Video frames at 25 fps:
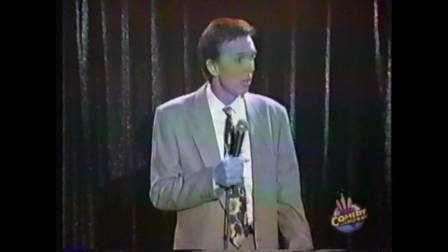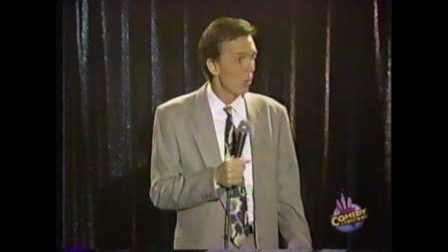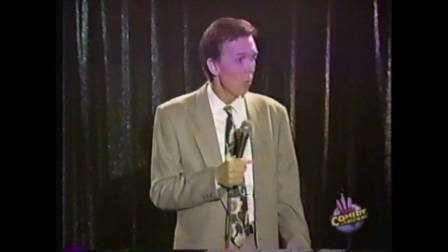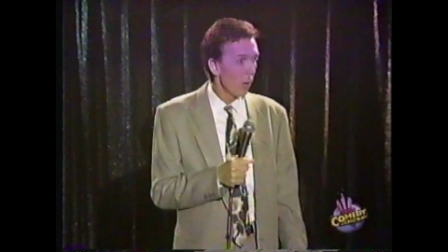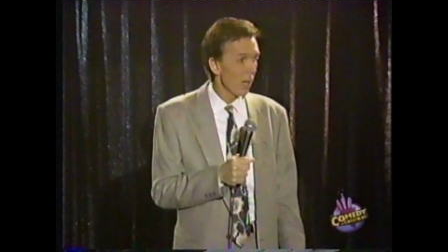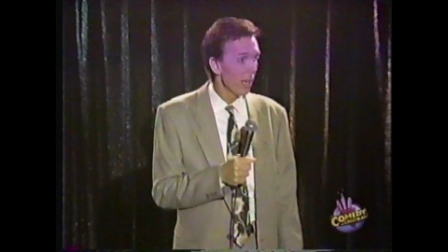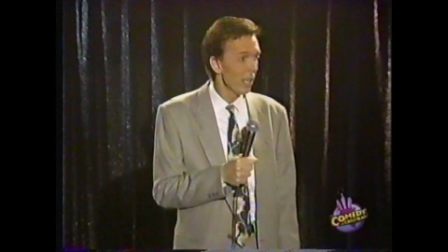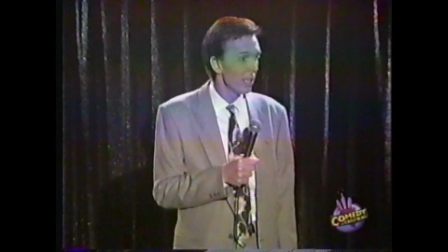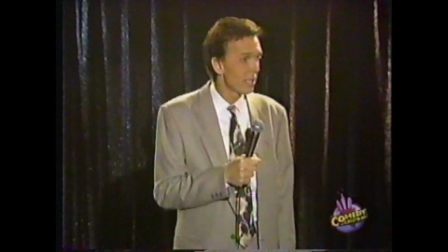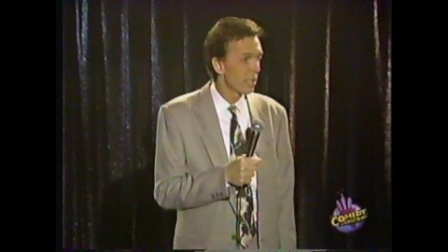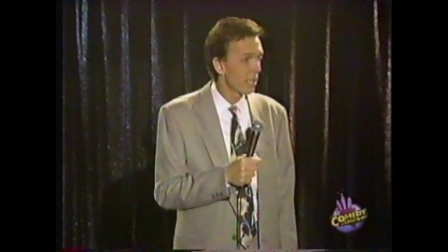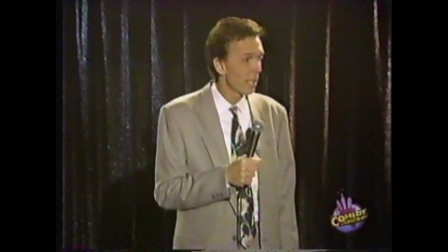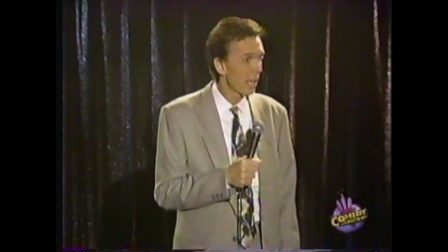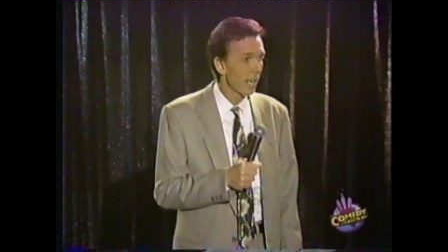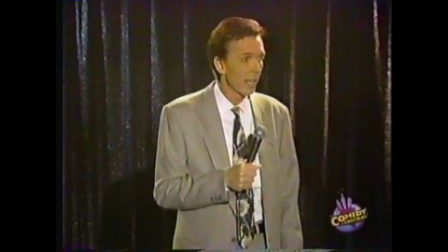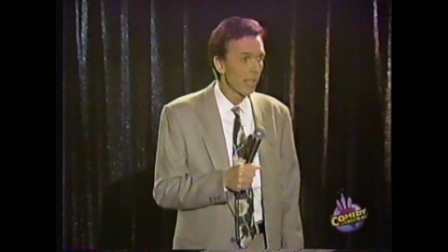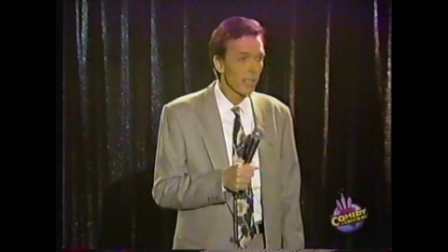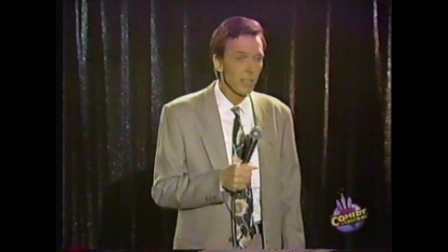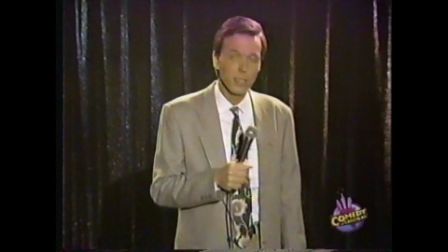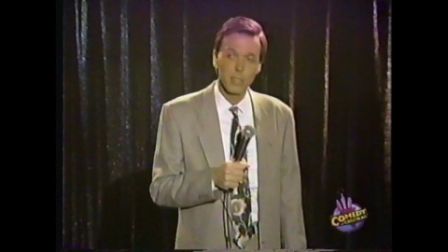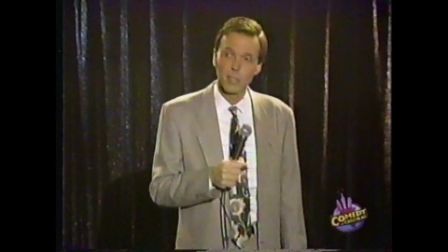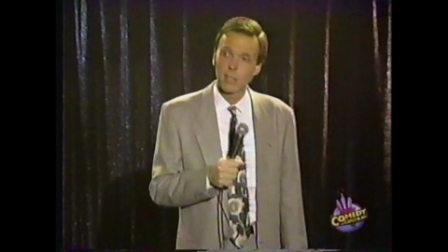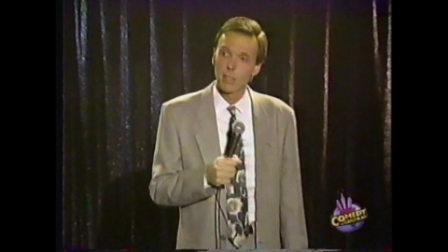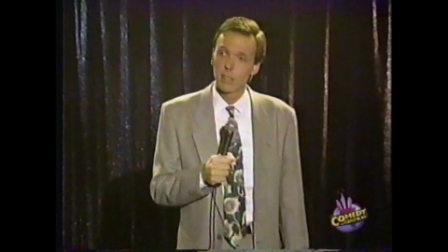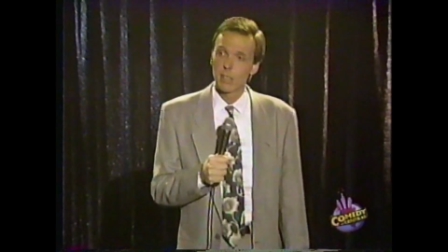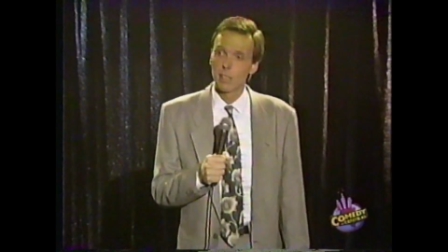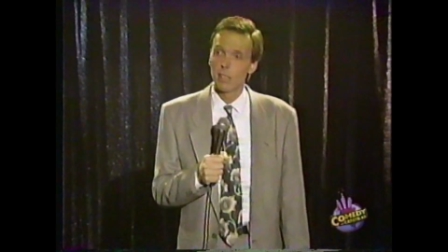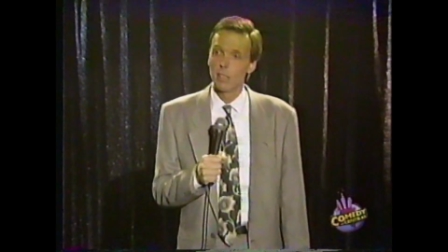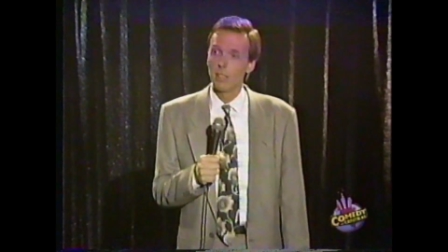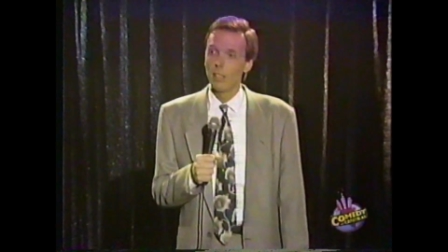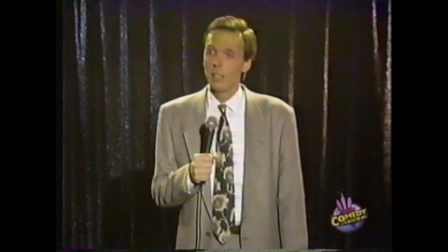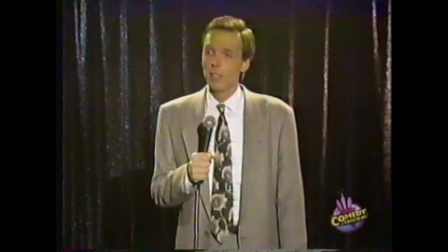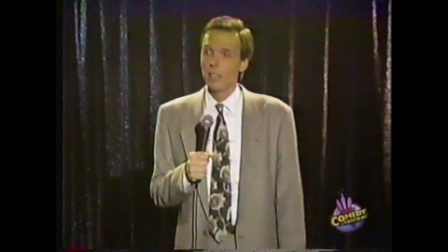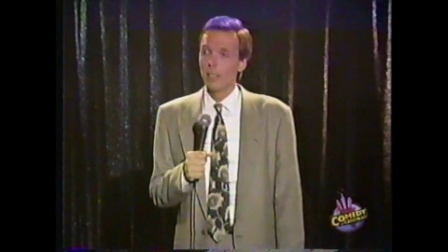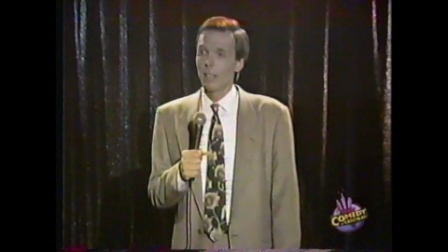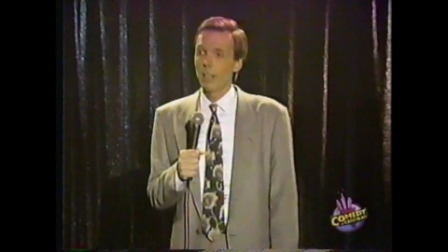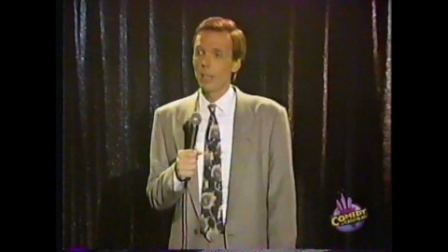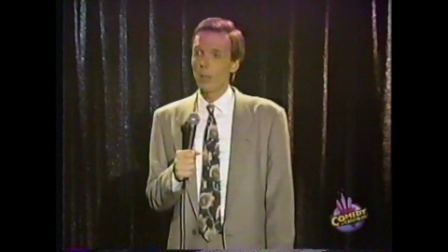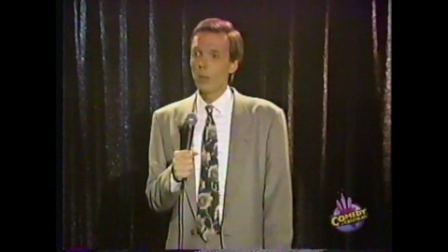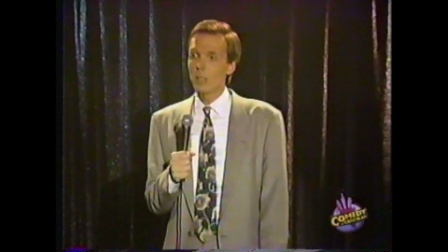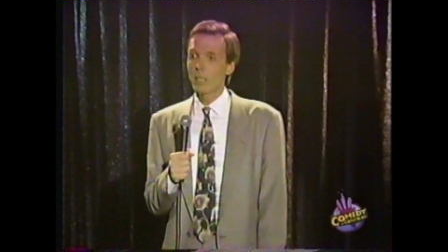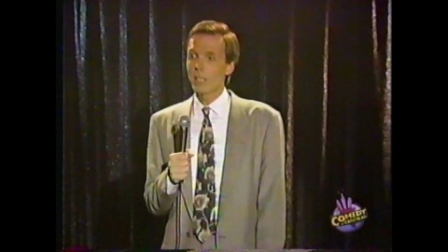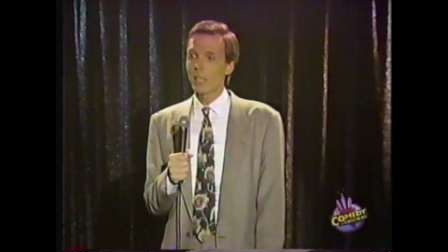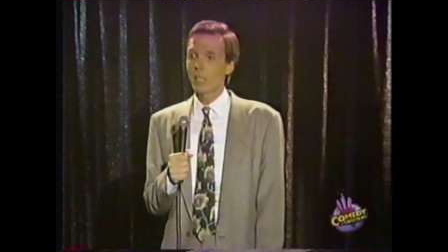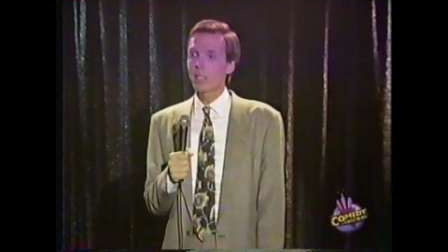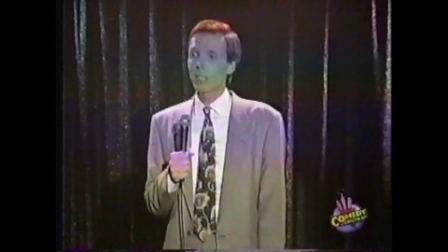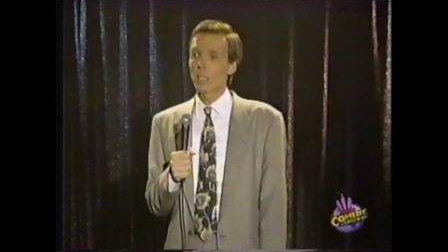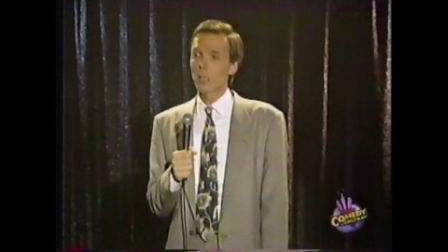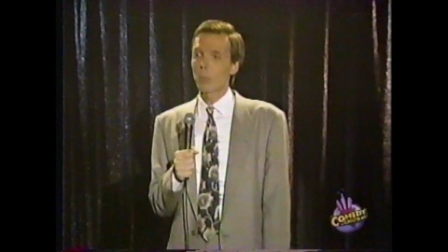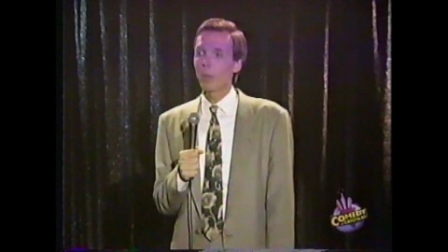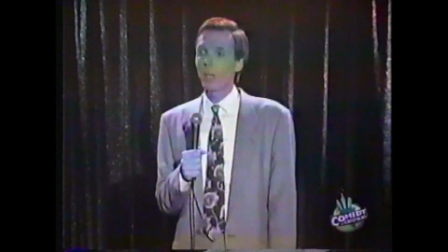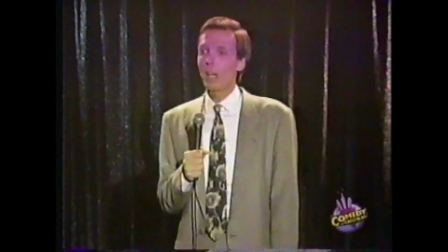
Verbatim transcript: what is that? I always get stuck